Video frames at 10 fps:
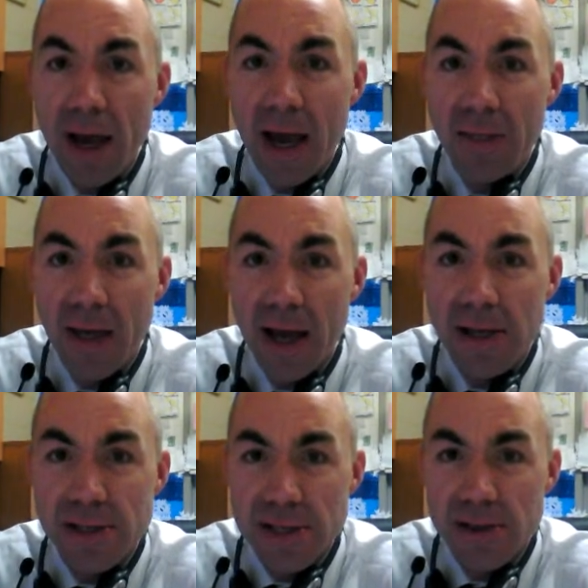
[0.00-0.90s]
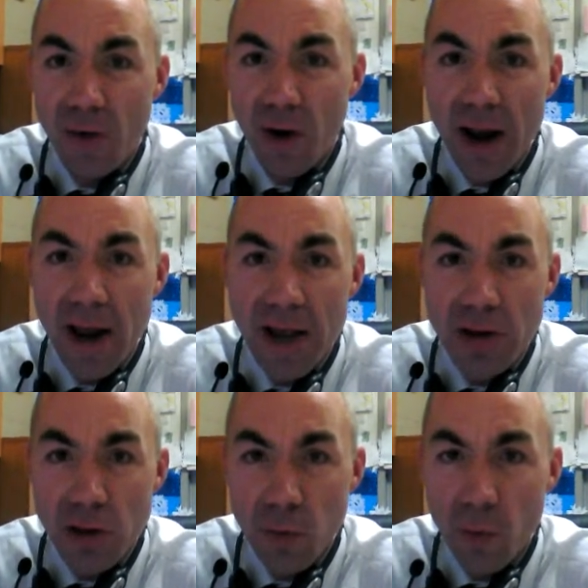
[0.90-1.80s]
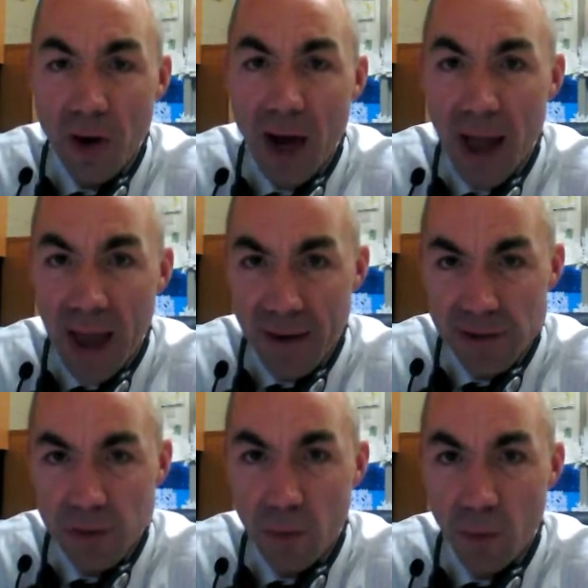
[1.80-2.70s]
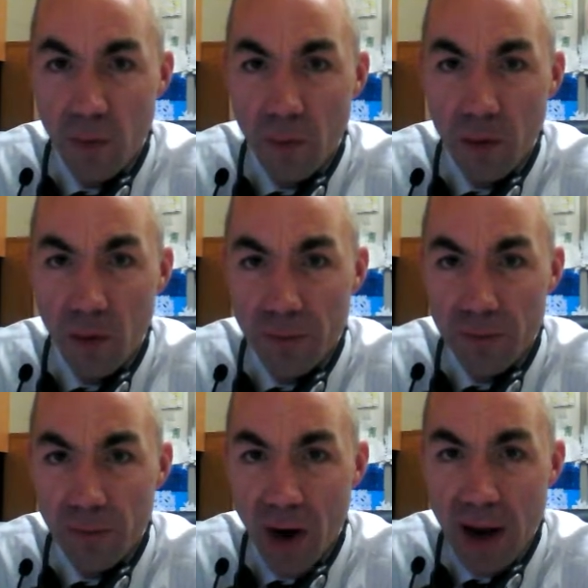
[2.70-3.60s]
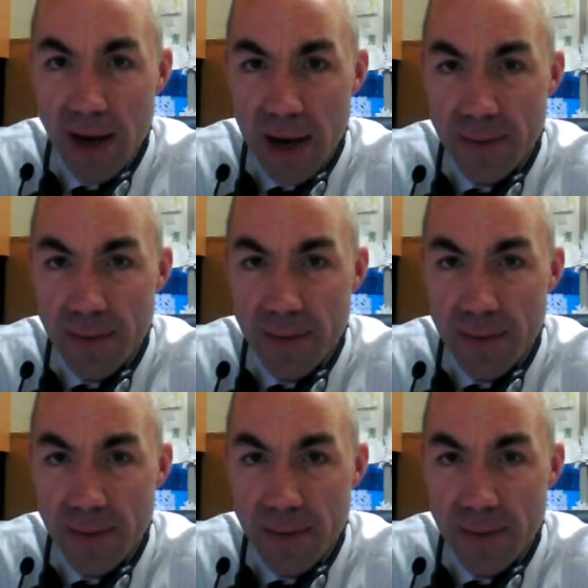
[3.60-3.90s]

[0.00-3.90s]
And that is this Friday, and you will not have school on Friday.